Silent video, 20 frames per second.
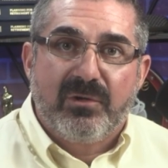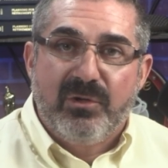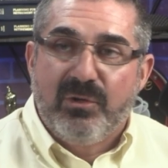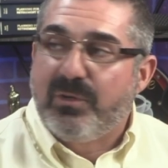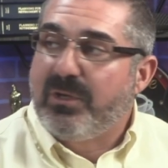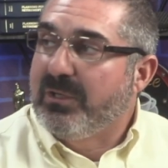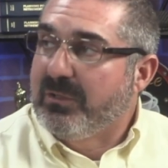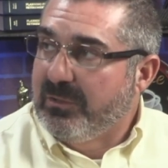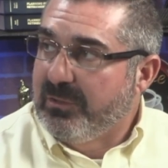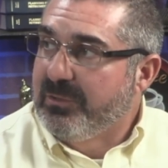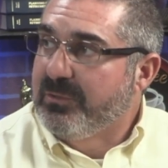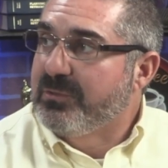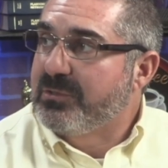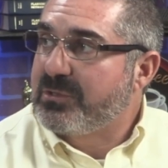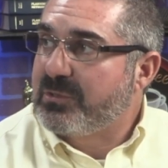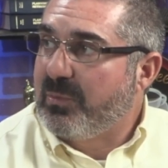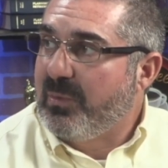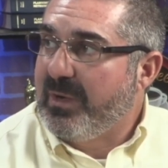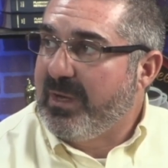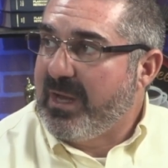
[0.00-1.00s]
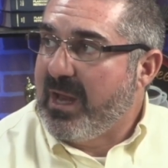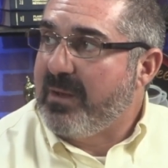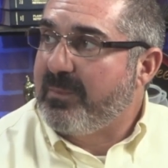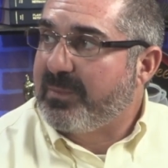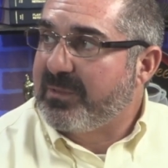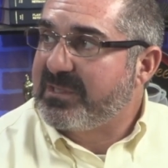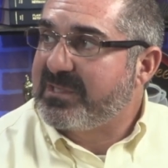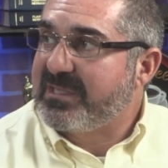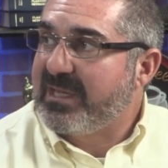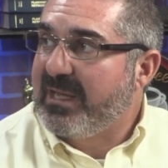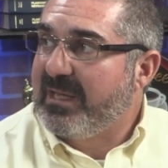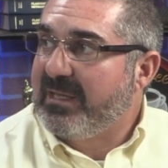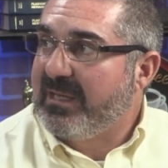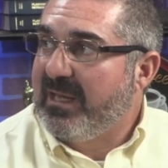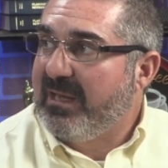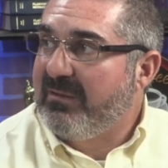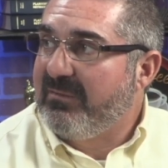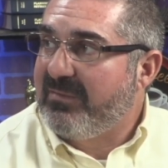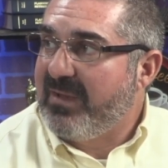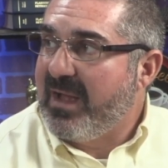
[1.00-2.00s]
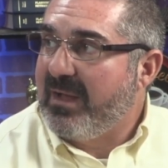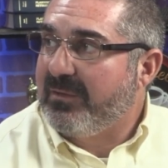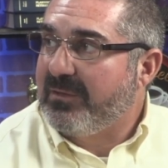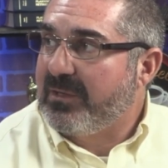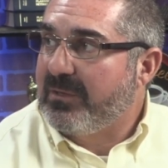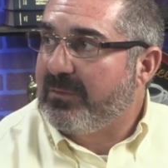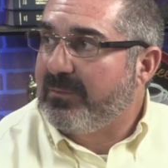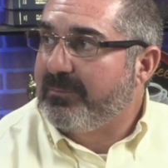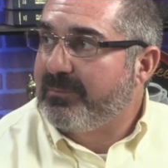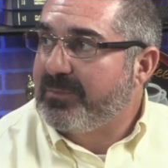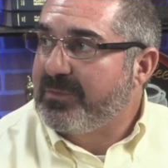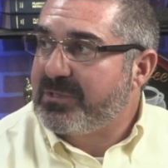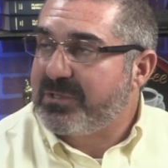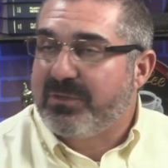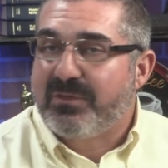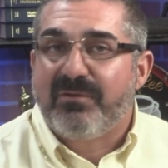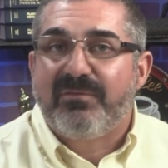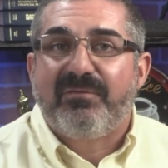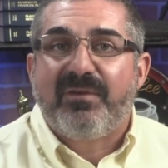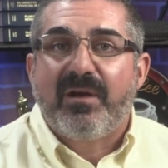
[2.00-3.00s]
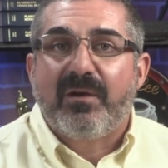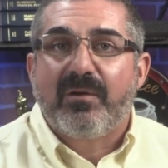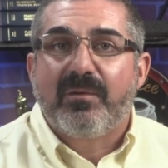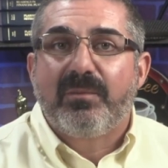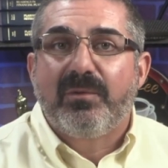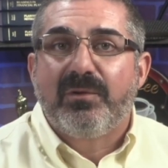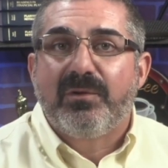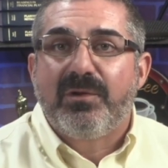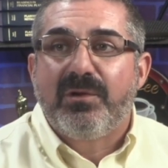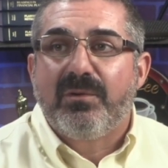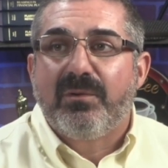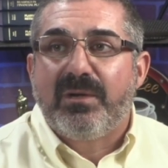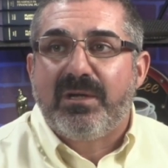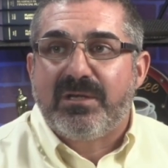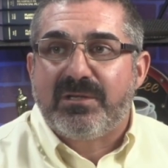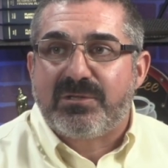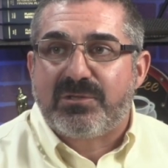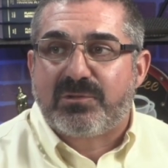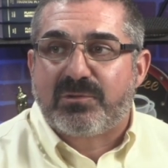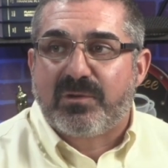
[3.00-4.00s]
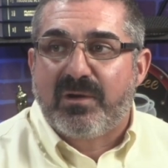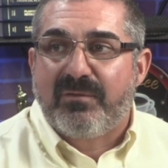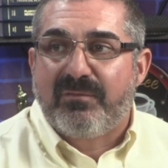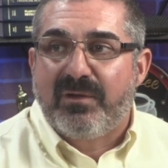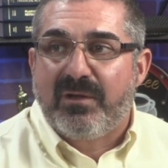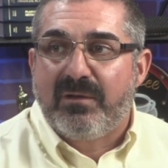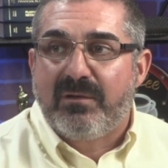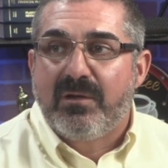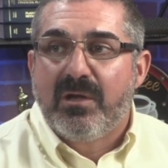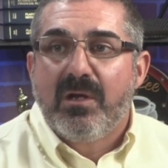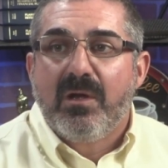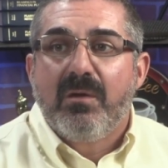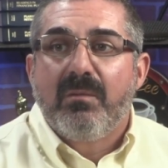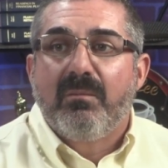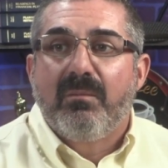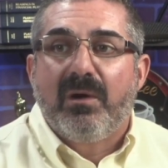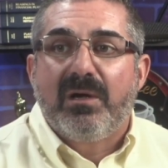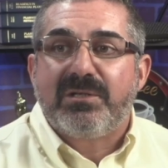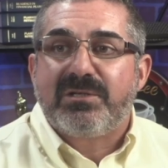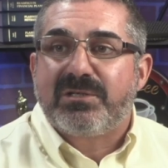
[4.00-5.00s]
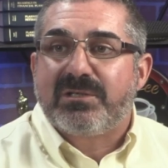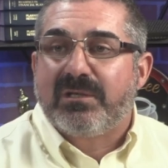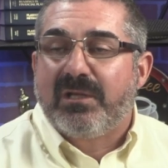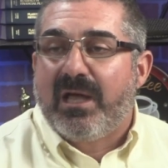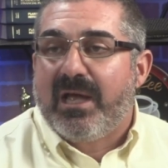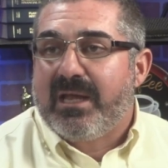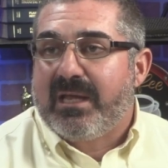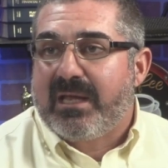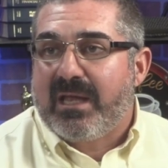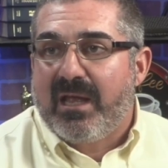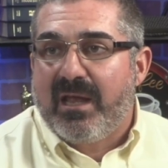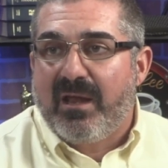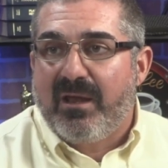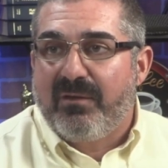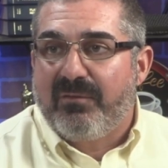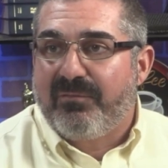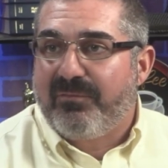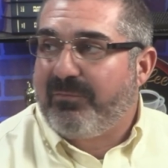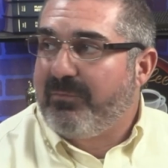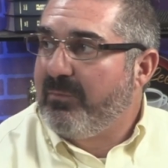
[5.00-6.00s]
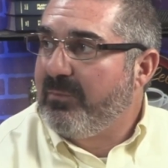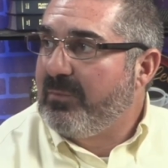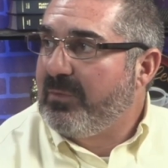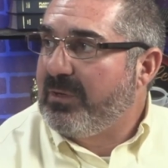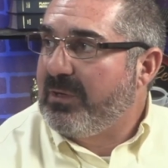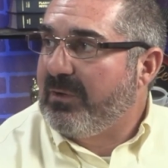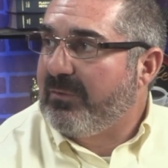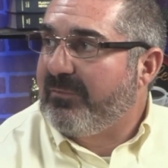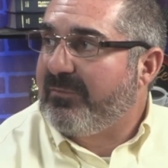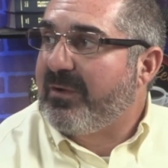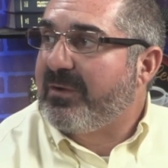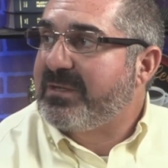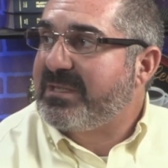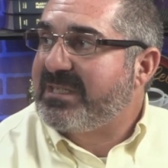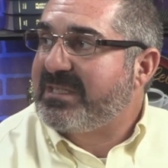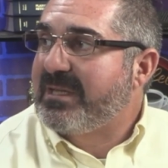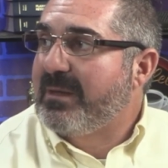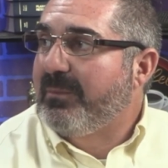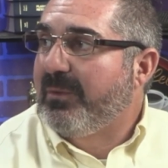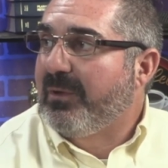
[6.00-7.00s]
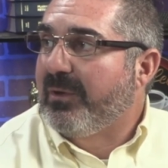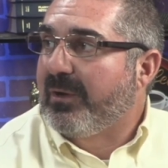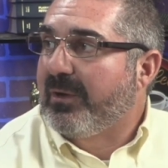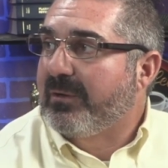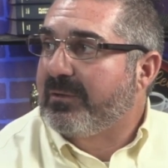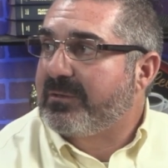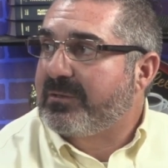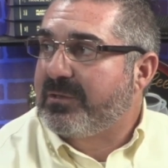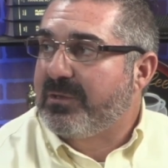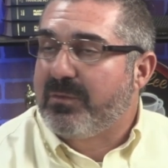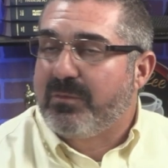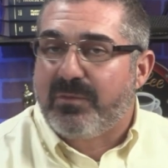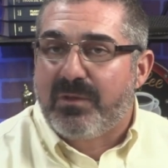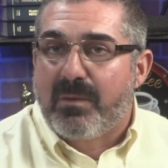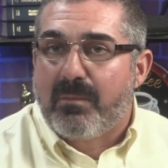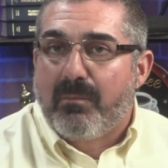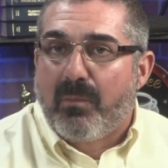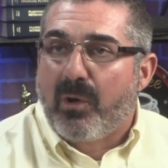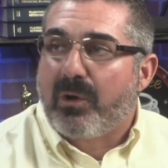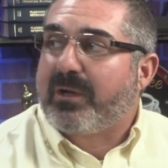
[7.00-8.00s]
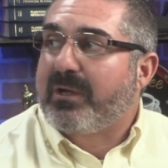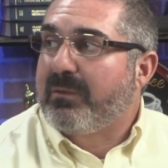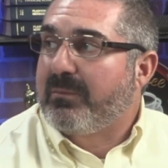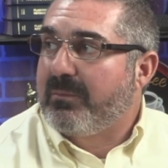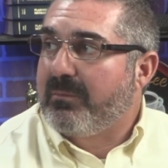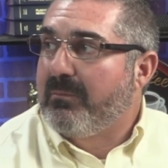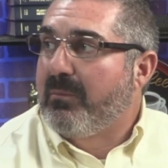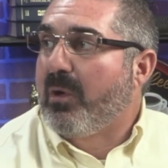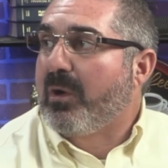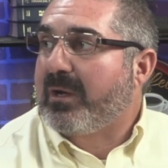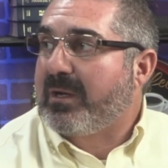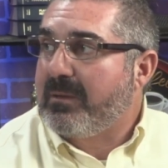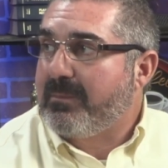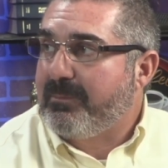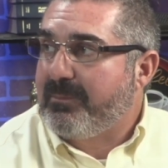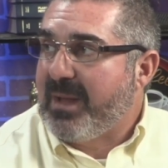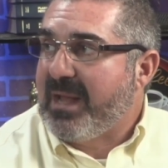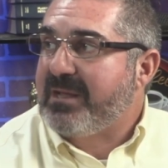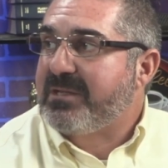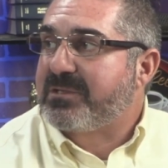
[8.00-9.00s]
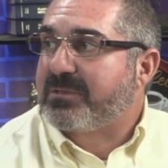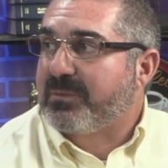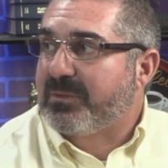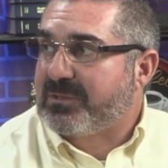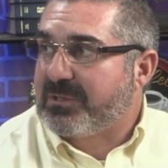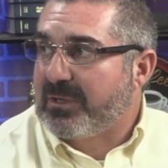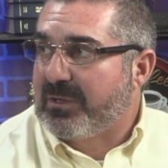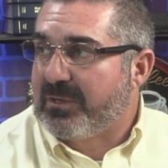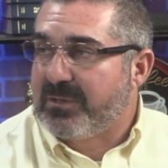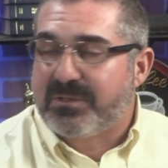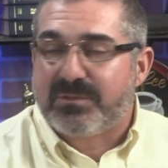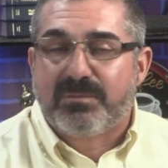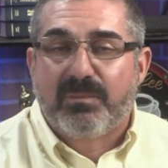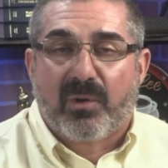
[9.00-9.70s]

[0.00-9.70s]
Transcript: can lose 28% in value. So the variable annuity is driven much like very similar to their market-based returns,